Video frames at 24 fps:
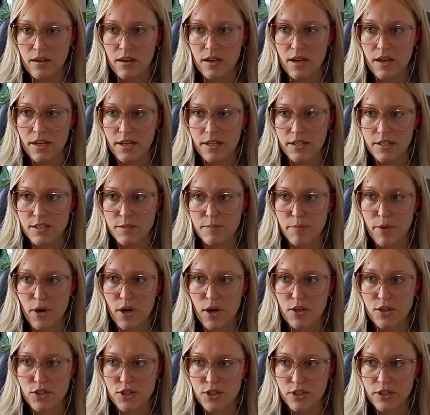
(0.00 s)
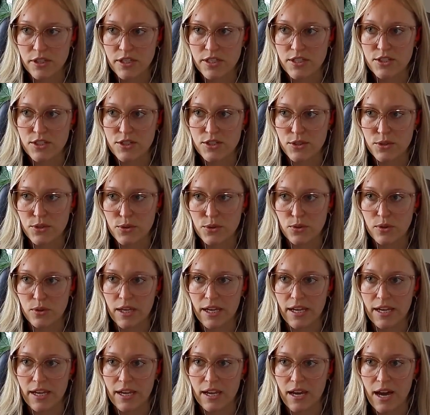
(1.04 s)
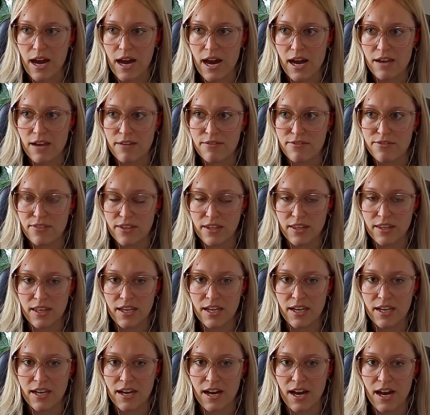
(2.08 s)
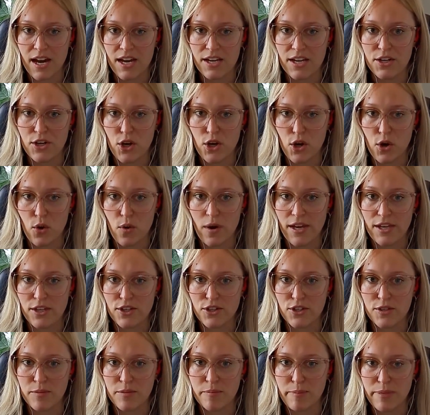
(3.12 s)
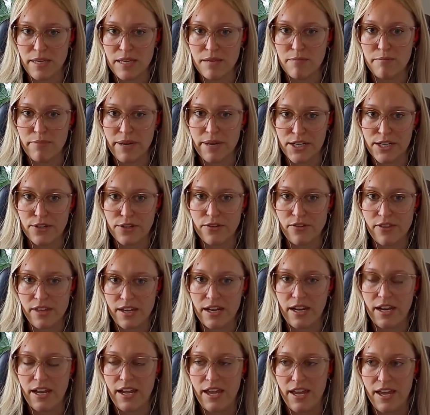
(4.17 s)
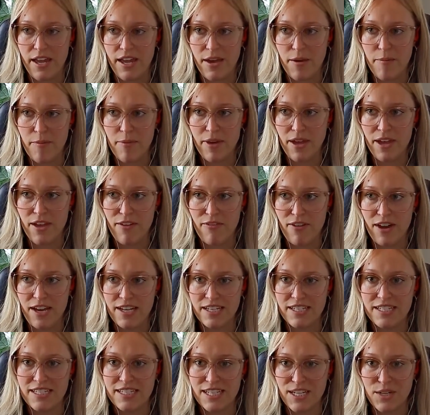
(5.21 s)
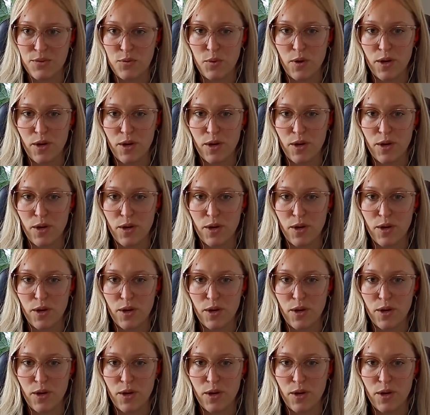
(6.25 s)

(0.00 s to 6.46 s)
And it's partially too, like, I feel like I know I could be better than I am if I did